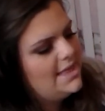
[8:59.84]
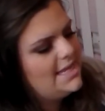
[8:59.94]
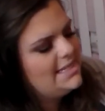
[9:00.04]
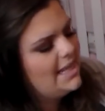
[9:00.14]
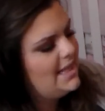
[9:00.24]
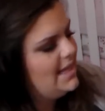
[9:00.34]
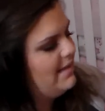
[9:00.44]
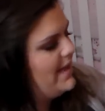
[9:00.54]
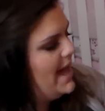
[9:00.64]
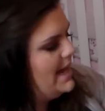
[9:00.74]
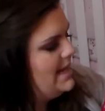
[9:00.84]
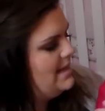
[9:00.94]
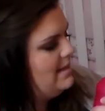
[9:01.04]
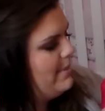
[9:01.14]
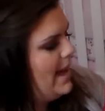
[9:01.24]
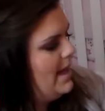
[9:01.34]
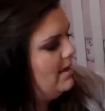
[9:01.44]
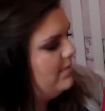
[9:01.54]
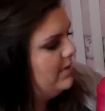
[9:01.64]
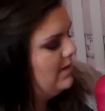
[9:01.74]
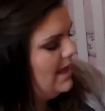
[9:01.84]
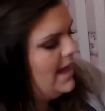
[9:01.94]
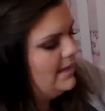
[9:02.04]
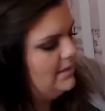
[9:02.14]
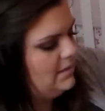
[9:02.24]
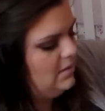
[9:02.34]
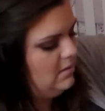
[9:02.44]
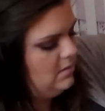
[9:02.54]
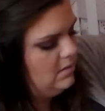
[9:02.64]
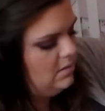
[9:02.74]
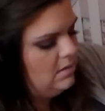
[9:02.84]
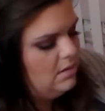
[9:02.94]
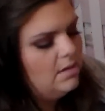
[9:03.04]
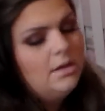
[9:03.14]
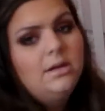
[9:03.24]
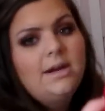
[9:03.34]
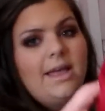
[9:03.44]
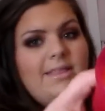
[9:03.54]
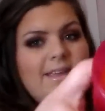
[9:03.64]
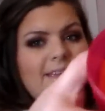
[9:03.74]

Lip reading: This I think I've had in the bag for the last. And